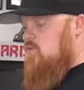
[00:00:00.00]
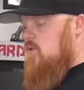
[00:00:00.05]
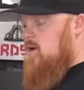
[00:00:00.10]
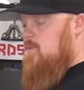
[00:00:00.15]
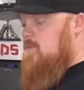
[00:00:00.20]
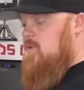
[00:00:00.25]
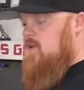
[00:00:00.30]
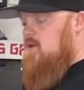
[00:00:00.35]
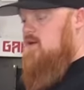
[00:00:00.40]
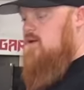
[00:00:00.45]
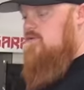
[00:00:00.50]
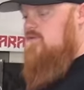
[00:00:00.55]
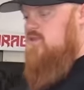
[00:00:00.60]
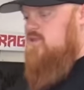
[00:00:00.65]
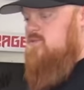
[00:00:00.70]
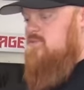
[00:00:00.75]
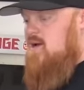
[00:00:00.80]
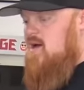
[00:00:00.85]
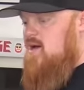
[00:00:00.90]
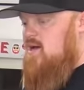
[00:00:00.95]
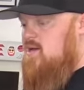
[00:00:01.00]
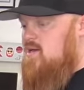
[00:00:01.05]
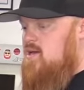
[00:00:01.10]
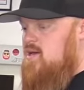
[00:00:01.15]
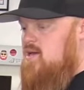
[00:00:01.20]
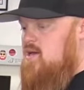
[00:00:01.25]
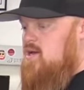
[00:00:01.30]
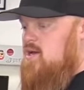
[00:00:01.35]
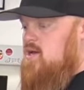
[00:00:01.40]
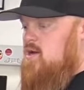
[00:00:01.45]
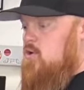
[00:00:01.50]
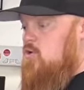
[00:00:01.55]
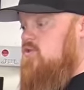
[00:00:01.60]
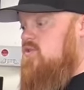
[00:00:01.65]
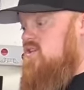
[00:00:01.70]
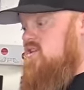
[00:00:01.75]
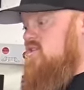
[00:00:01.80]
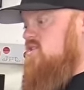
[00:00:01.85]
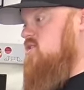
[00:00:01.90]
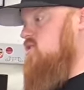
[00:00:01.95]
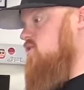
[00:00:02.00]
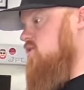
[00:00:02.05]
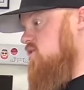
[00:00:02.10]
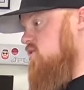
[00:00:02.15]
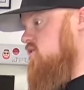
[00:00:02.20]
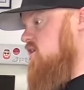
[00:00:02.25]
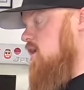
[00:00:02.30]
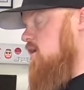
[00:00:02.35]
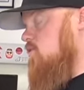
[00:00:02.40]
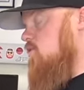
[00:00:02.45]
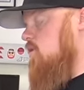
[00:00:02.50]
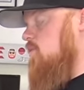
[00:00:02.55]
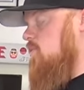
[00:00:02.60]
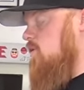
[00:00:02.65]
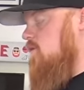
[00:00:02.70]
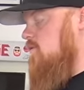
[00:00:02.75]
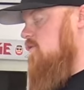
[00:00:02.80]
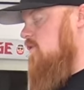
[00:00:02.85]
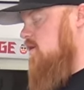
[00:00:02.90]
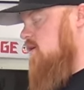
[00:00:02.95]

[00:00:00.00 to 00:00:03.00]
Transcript: replica of this bike, or this is the exact replica of